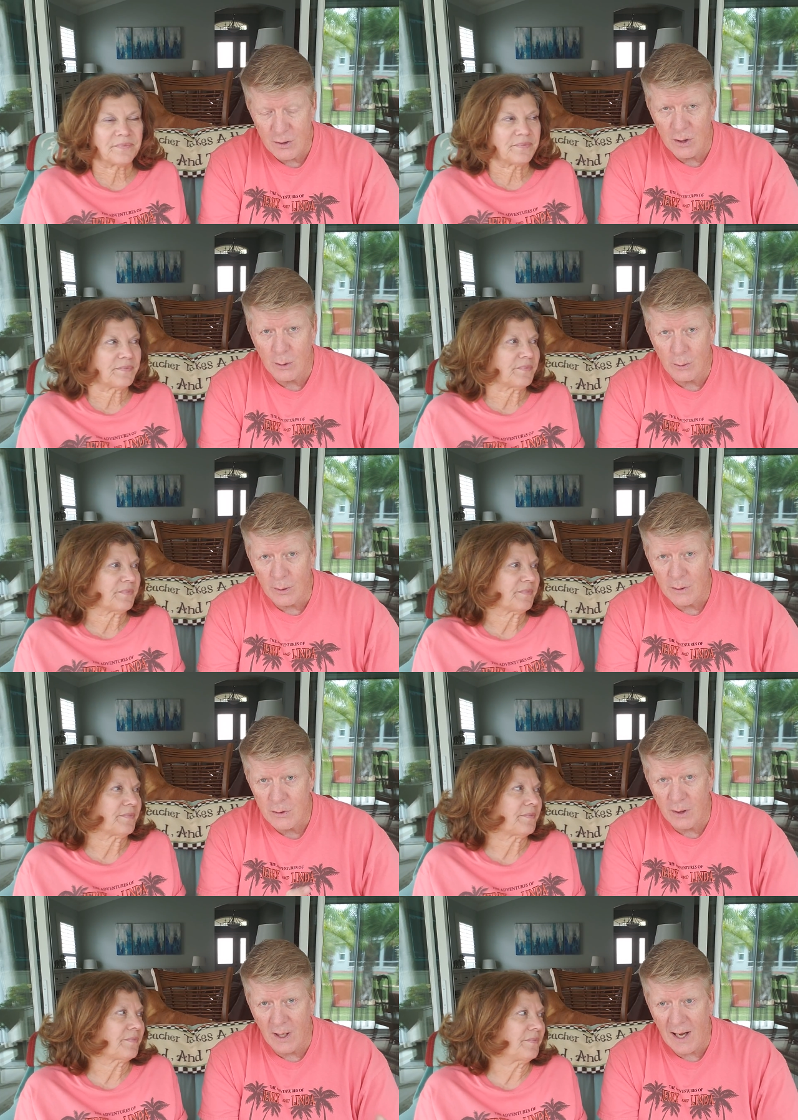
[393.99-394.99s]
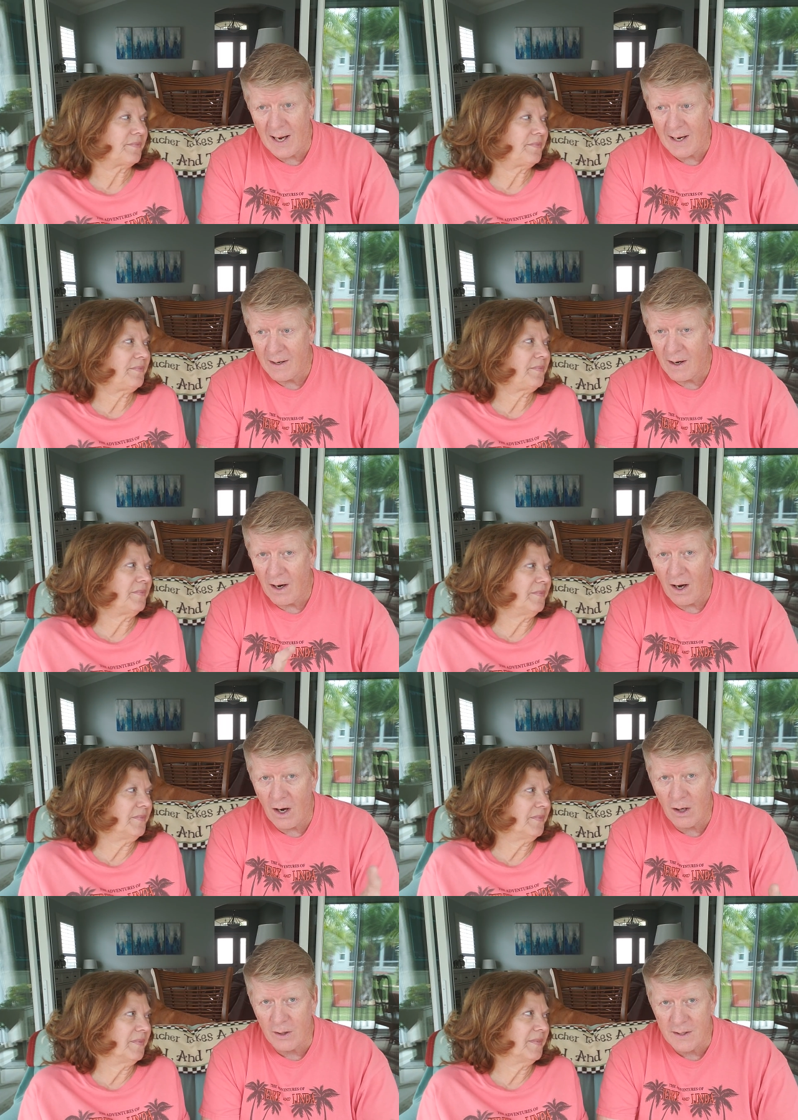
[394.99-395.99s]
Speaker 1: June, July,
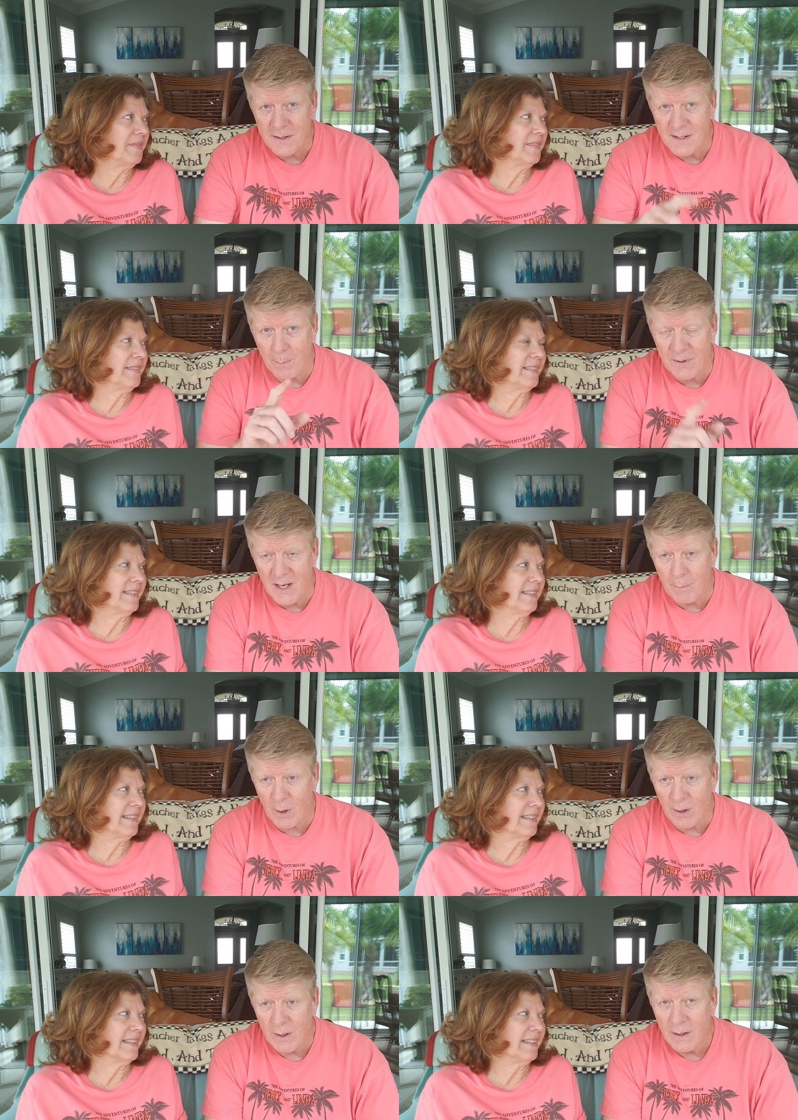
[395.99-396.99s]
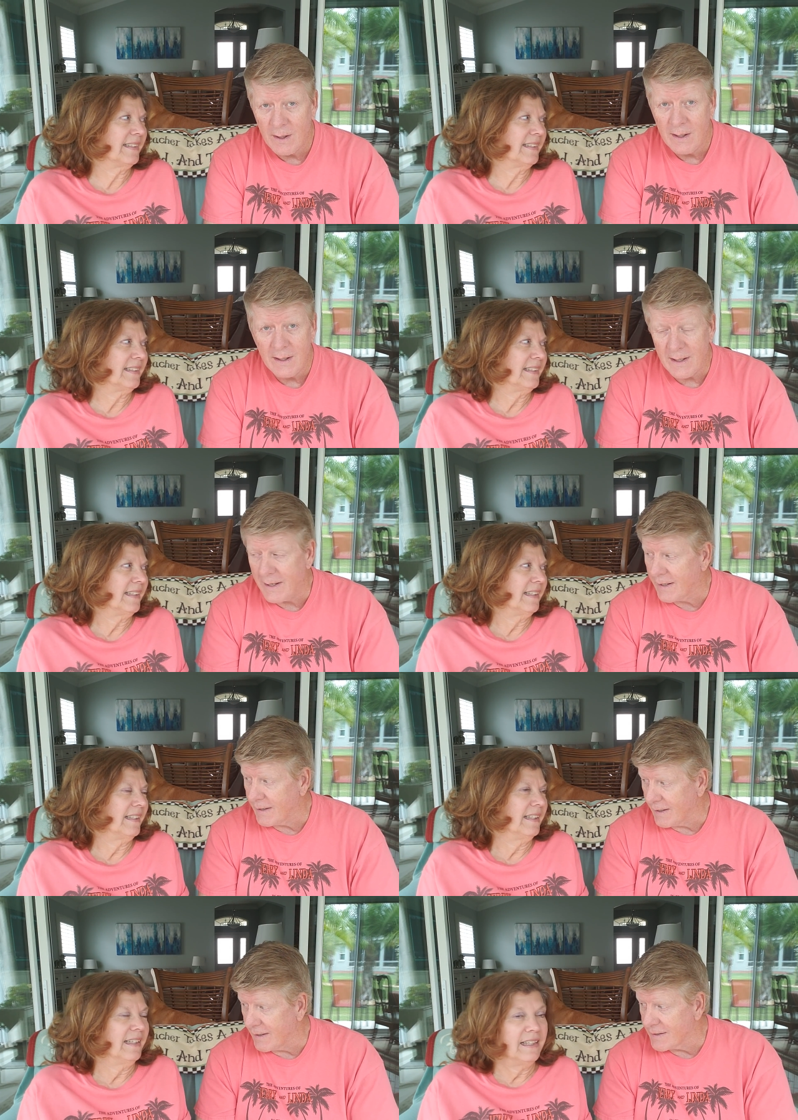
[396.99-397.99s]
August, September, it
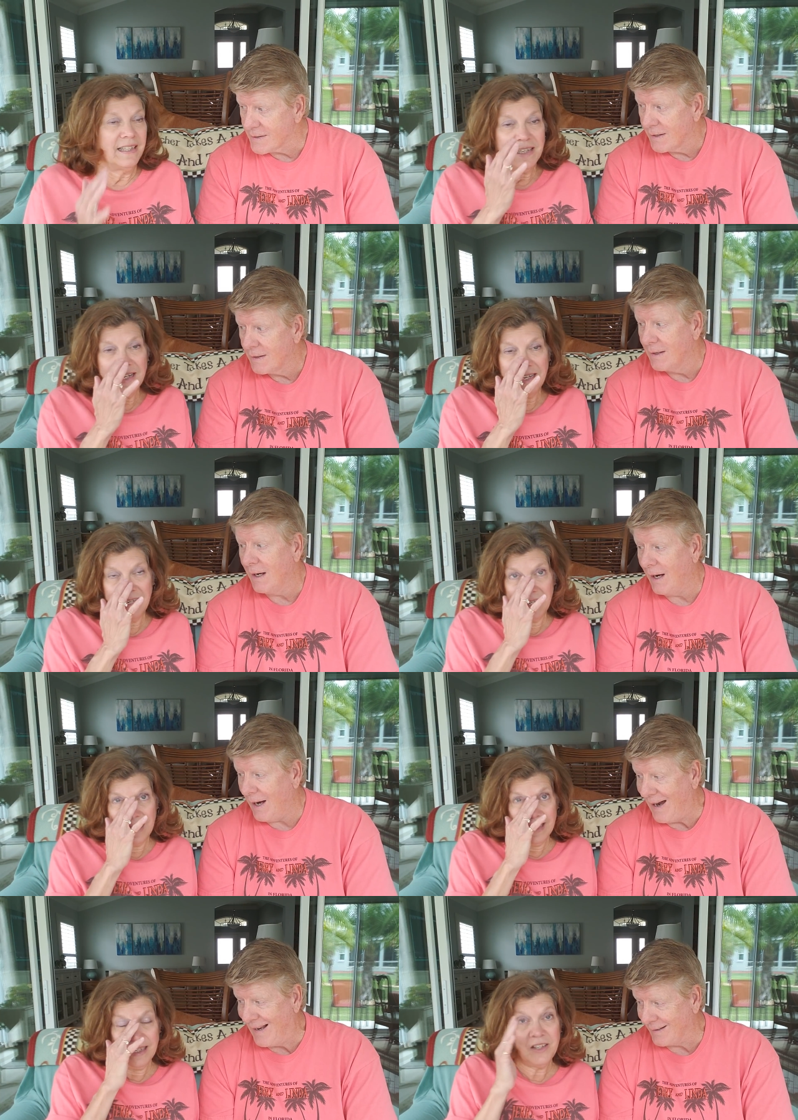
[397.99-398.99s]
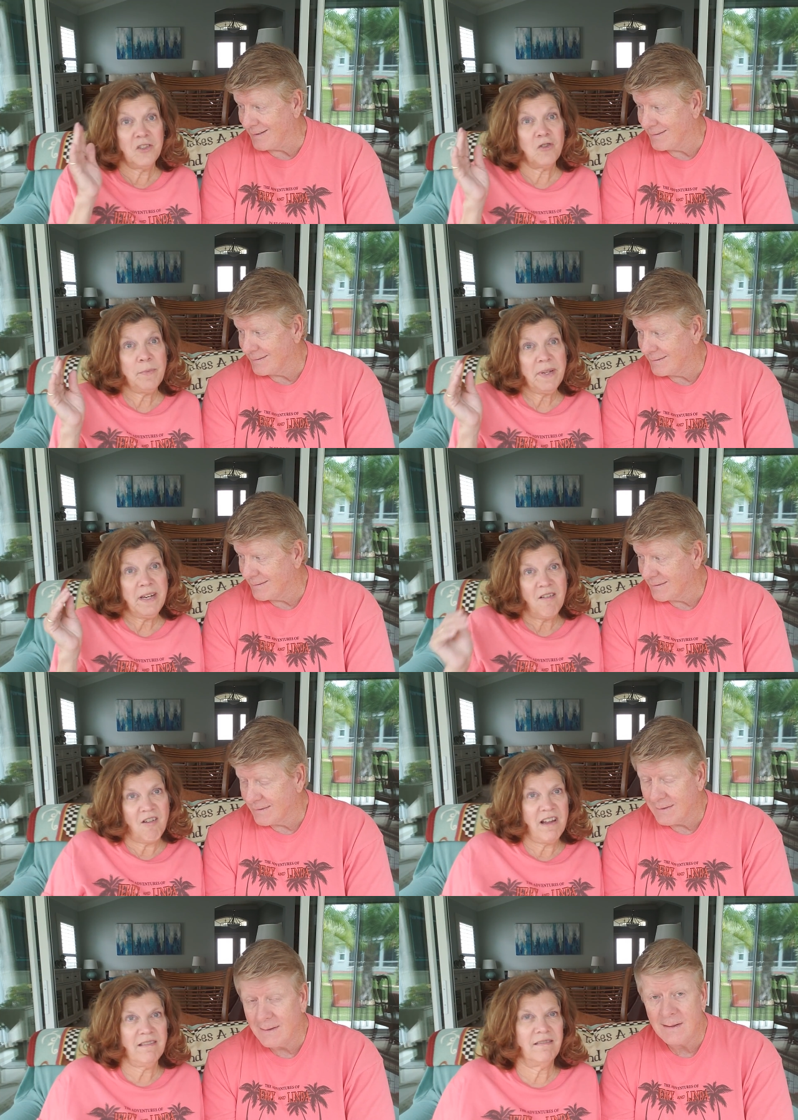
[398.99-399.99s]
is
Speaker 2: hot. Extremely
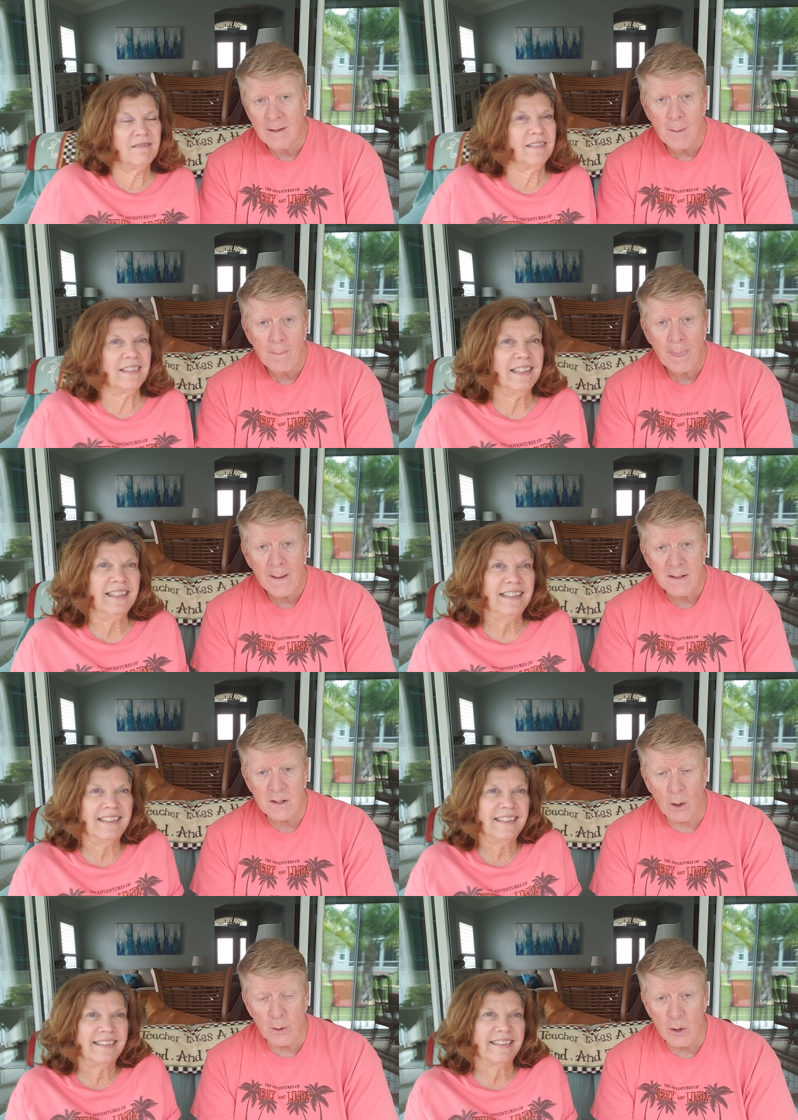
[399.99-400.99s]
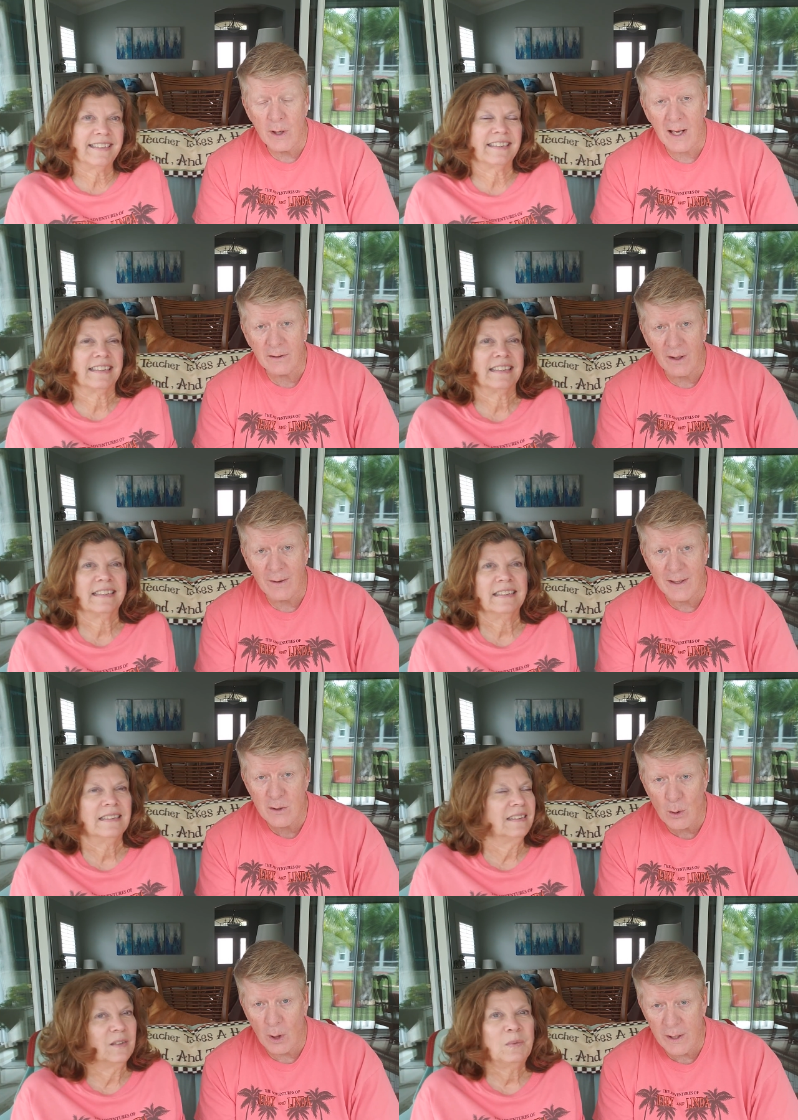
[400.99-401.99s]
hot.
Speaker 1: So you're not going to
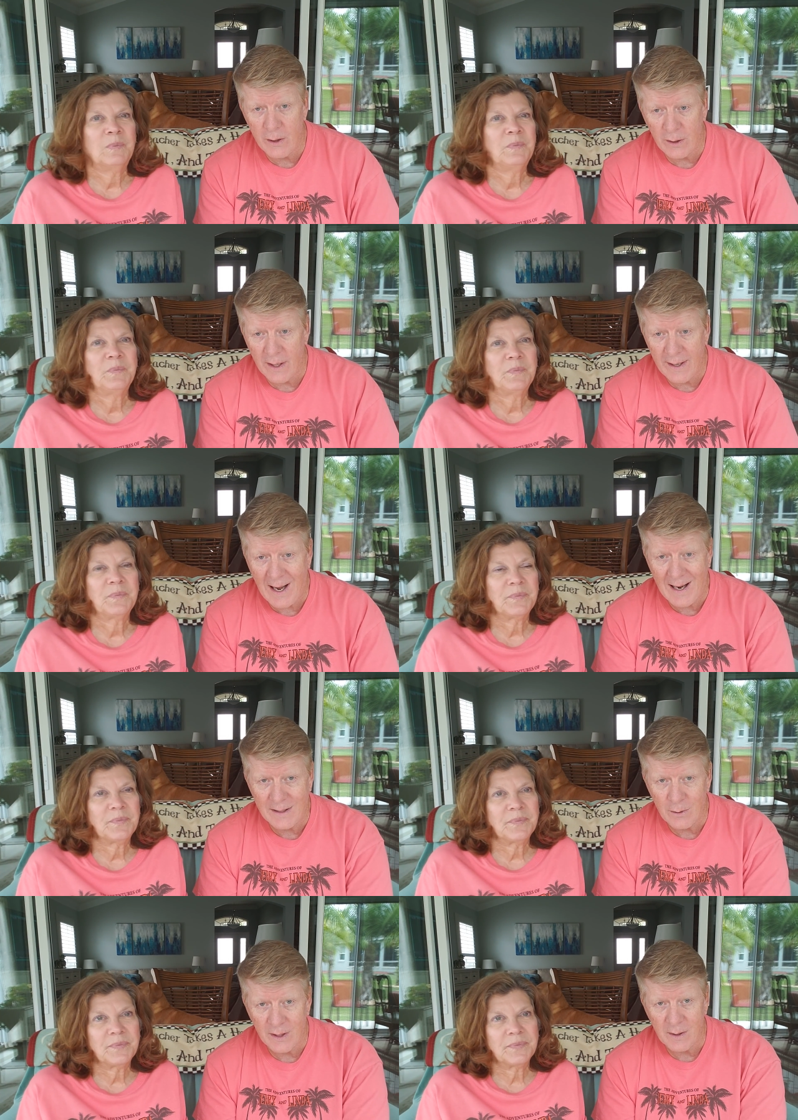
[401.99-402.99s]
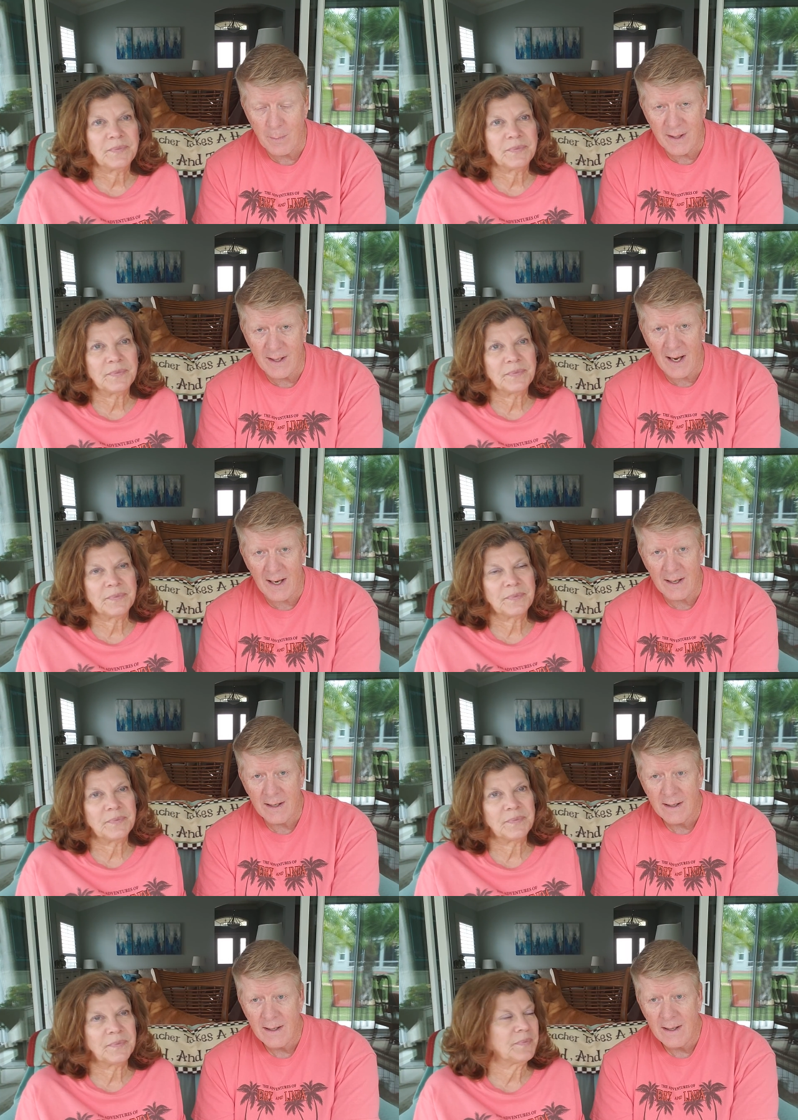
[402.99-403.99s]
enjoy your lanai during the midday
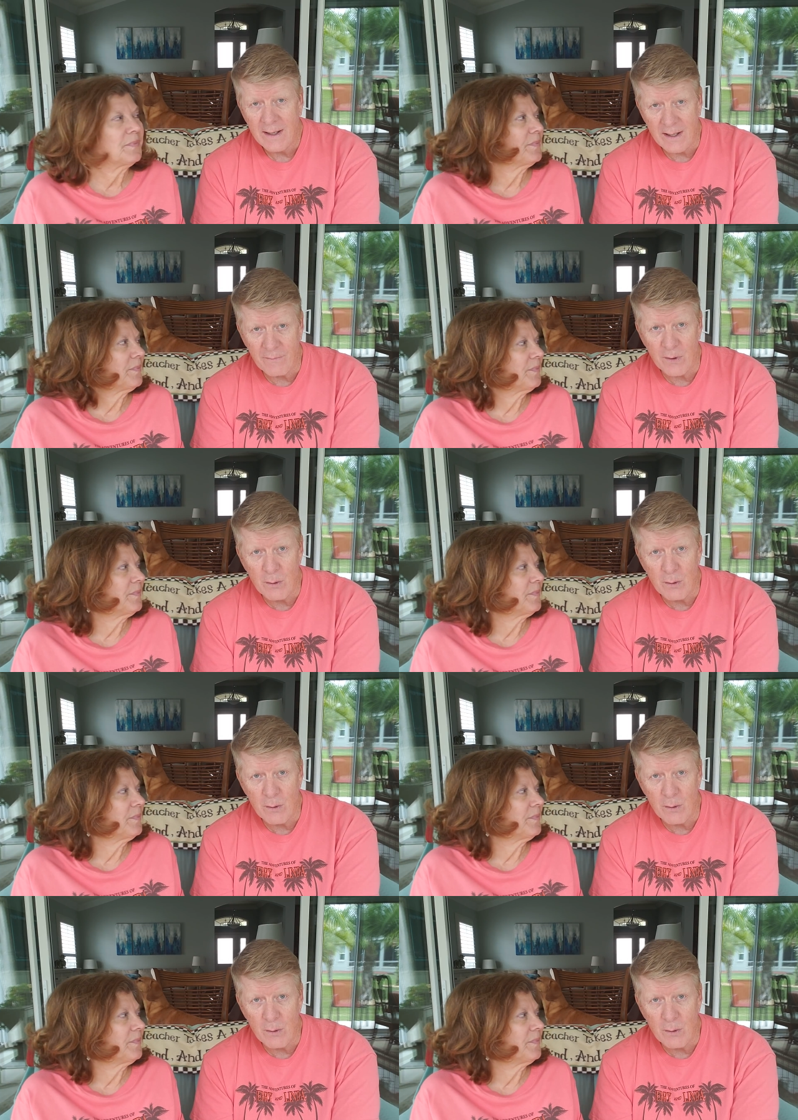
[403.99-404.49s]
if